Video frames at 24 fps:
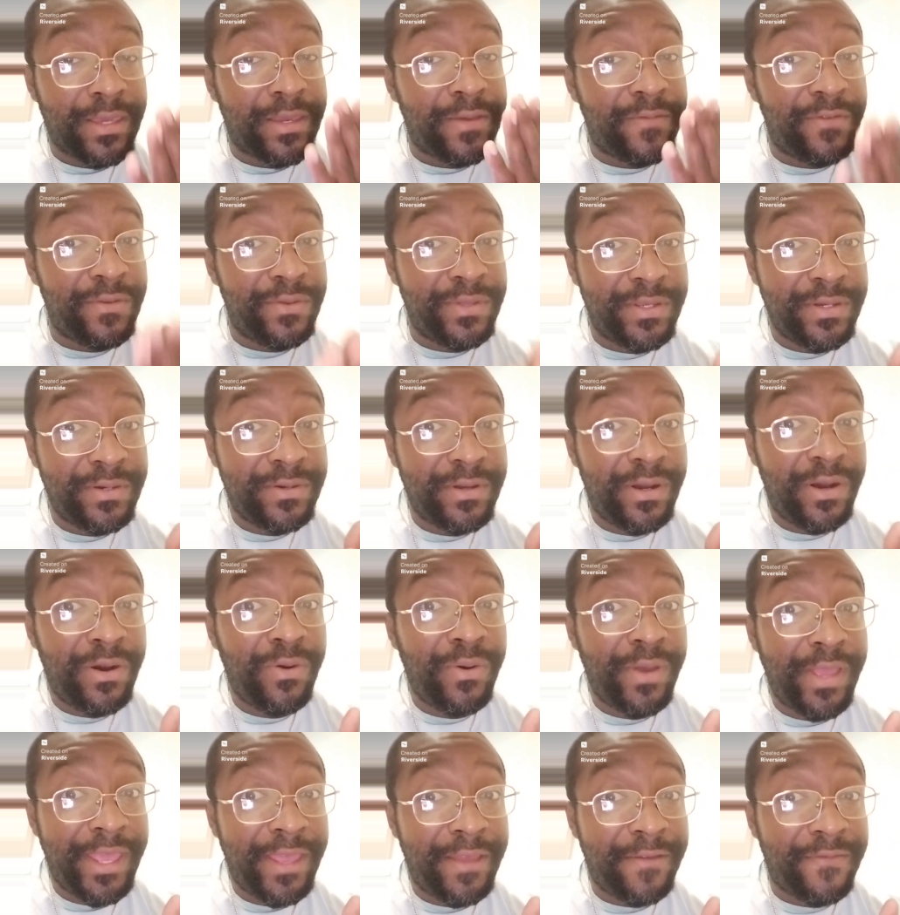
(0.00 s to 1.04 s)
You're doing
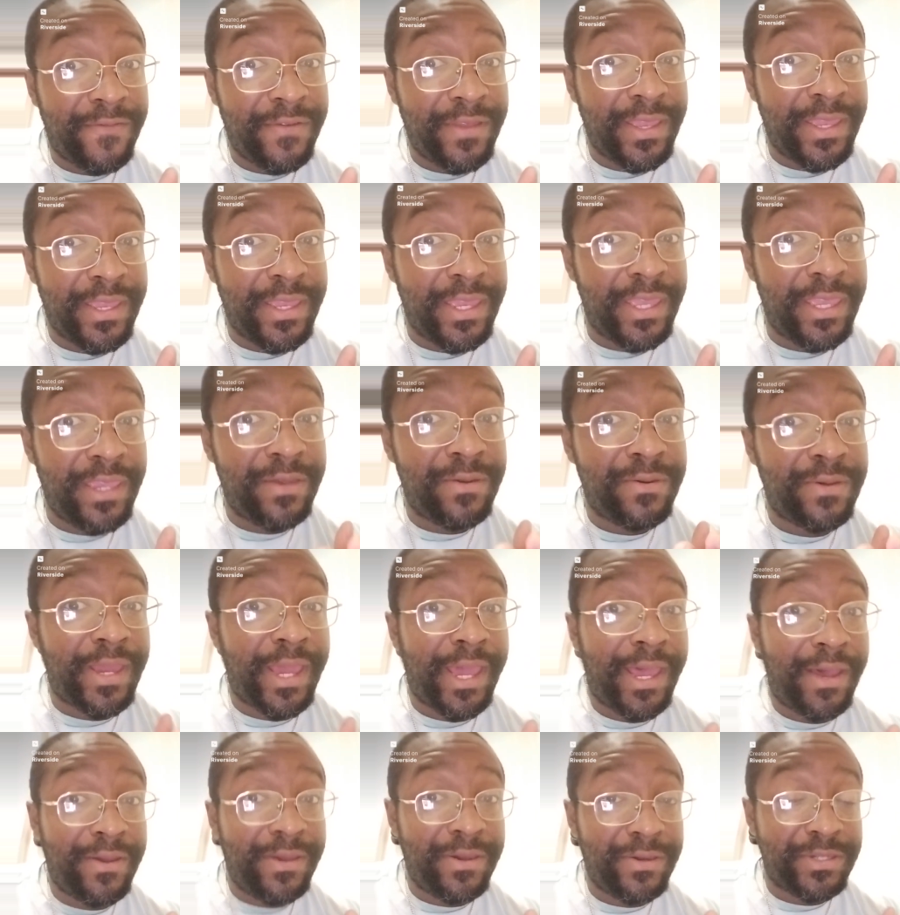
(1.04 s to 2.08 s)
OF. You're
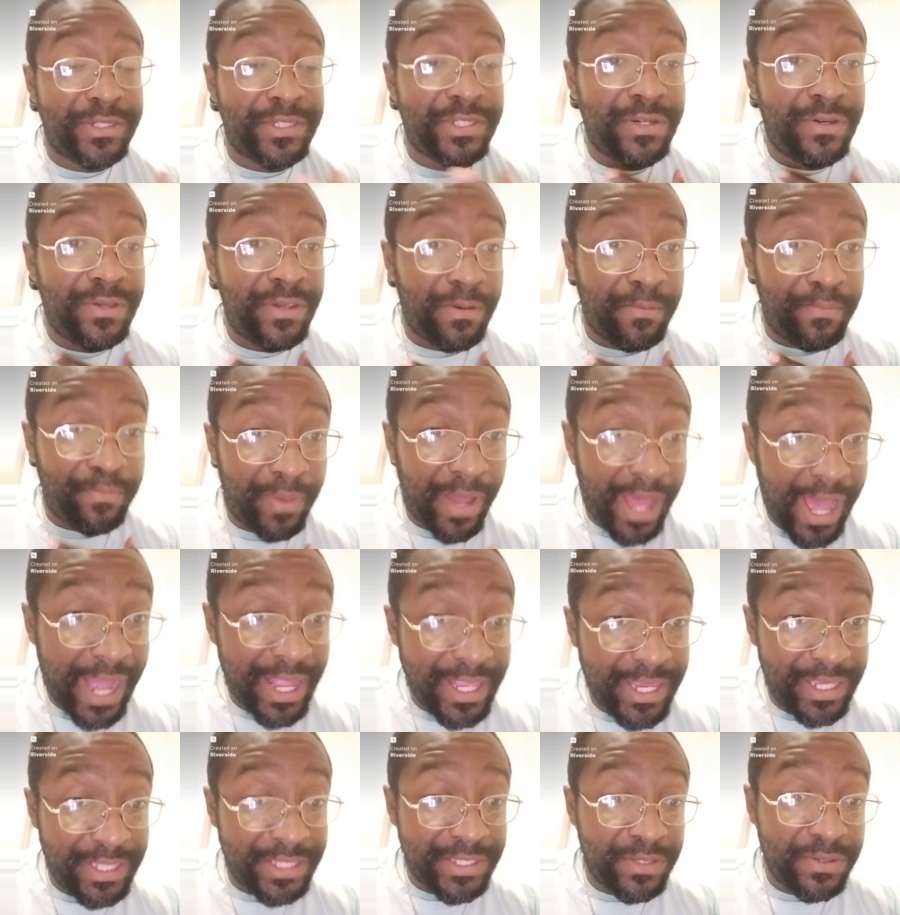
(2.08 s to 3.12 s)
out here showing your
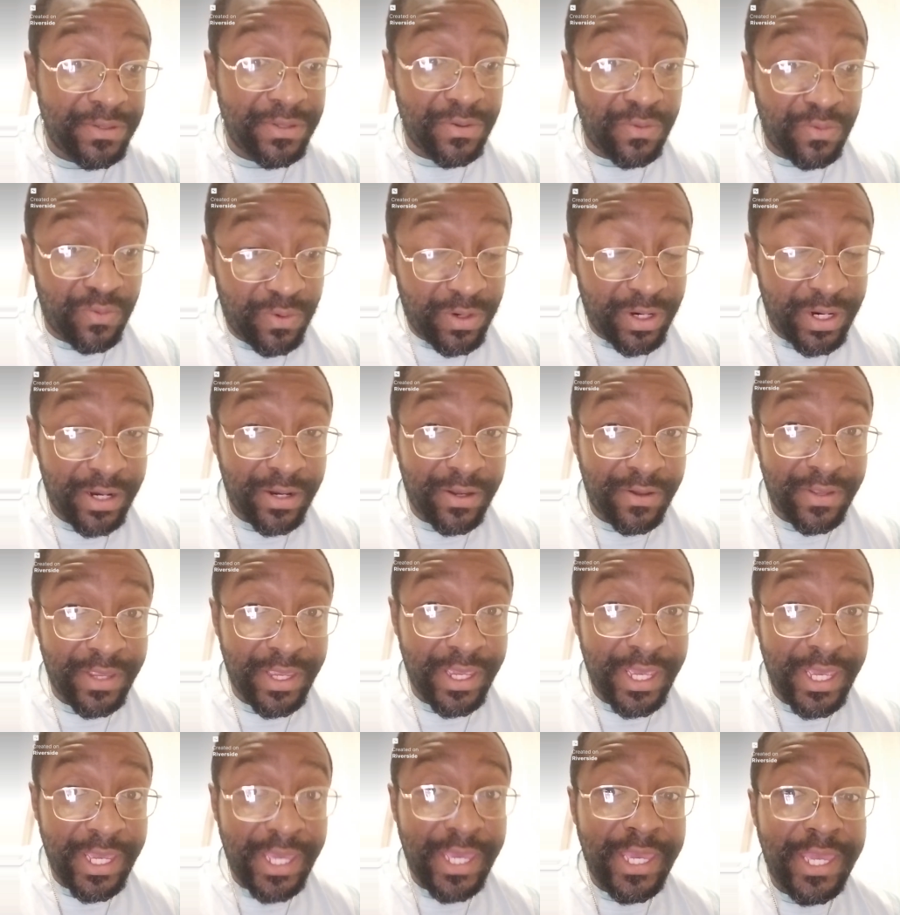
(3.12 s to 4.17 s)
body to the world.
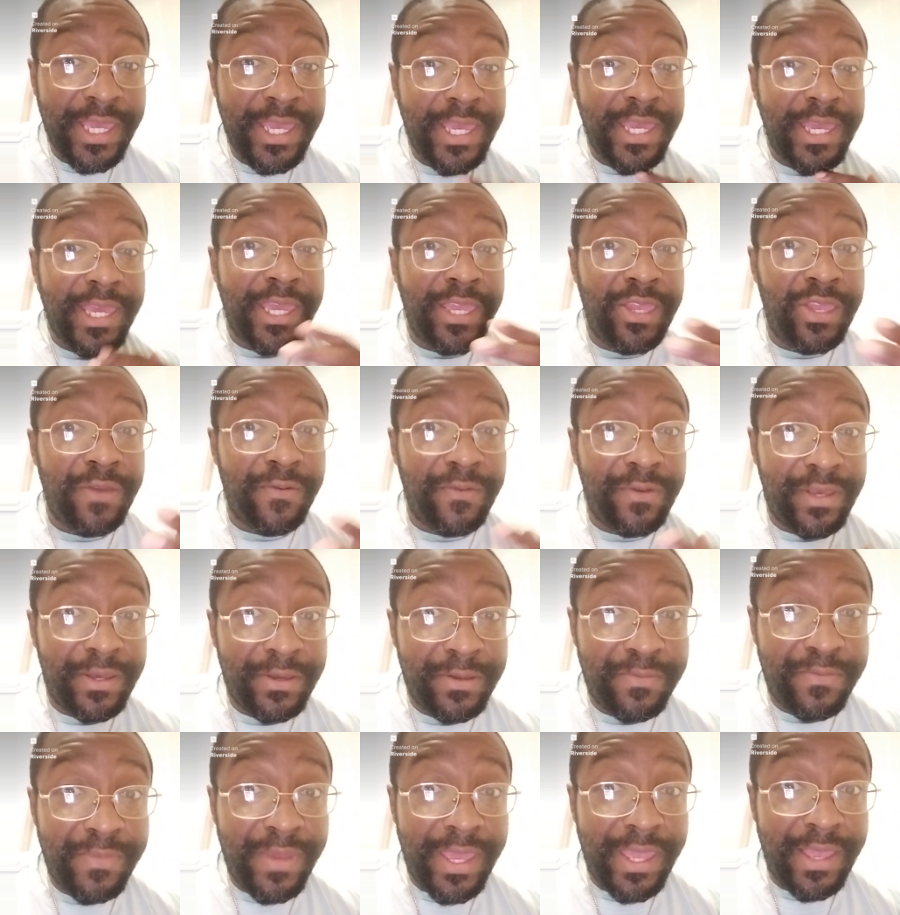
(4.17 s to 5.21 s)
You have a
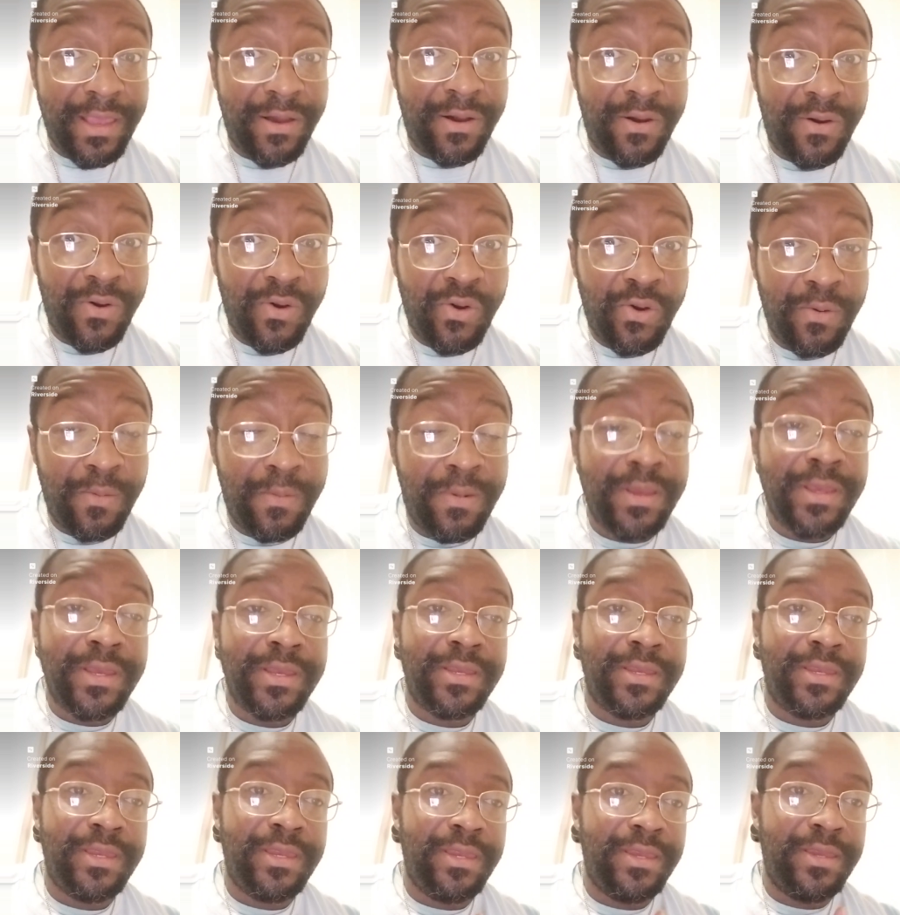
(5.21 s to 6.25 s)
good man at home.
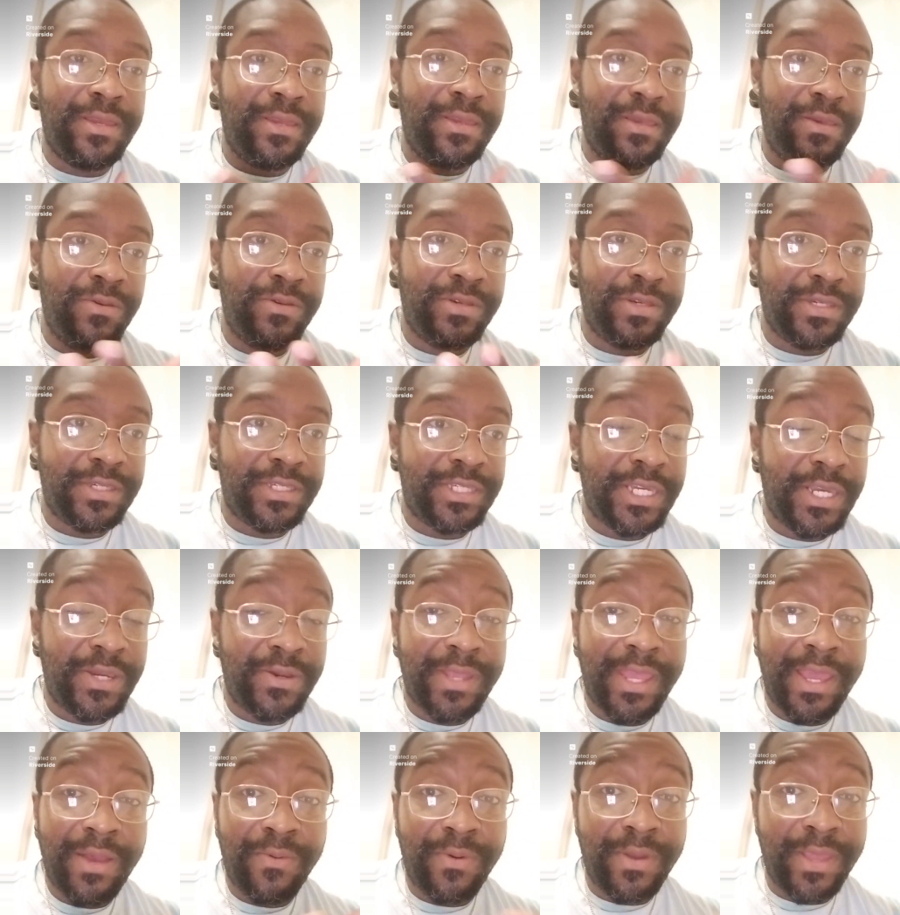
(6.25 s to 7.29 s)
You should share
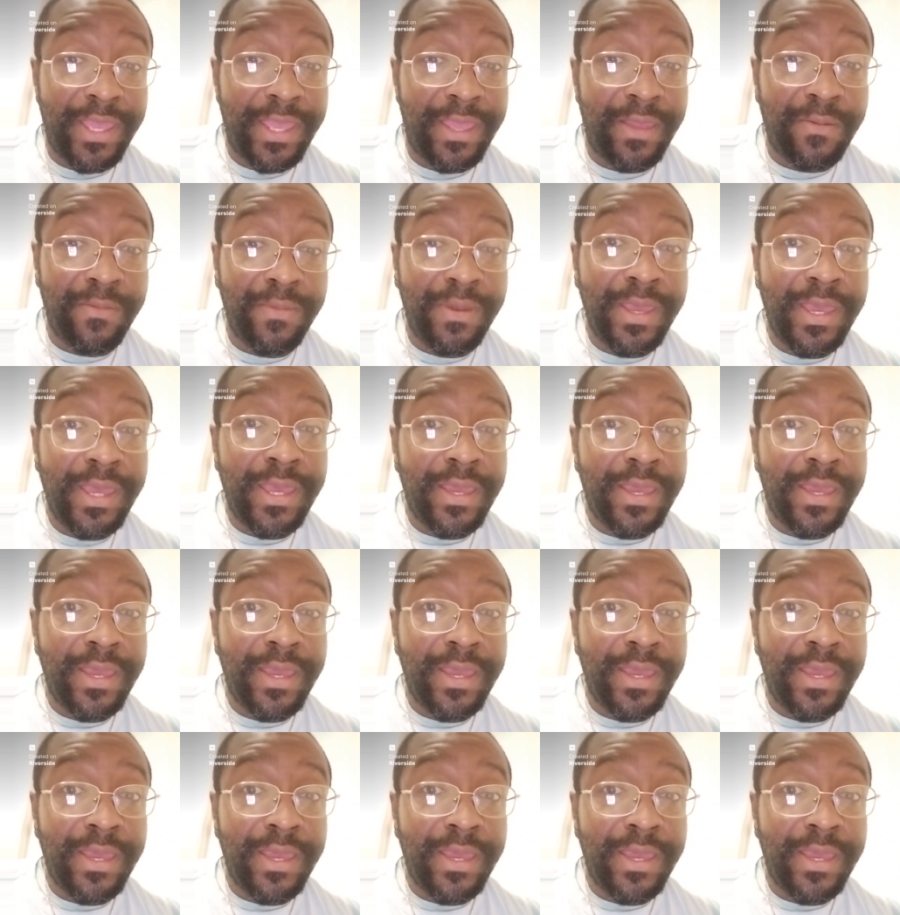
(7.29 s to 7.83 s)
that with him.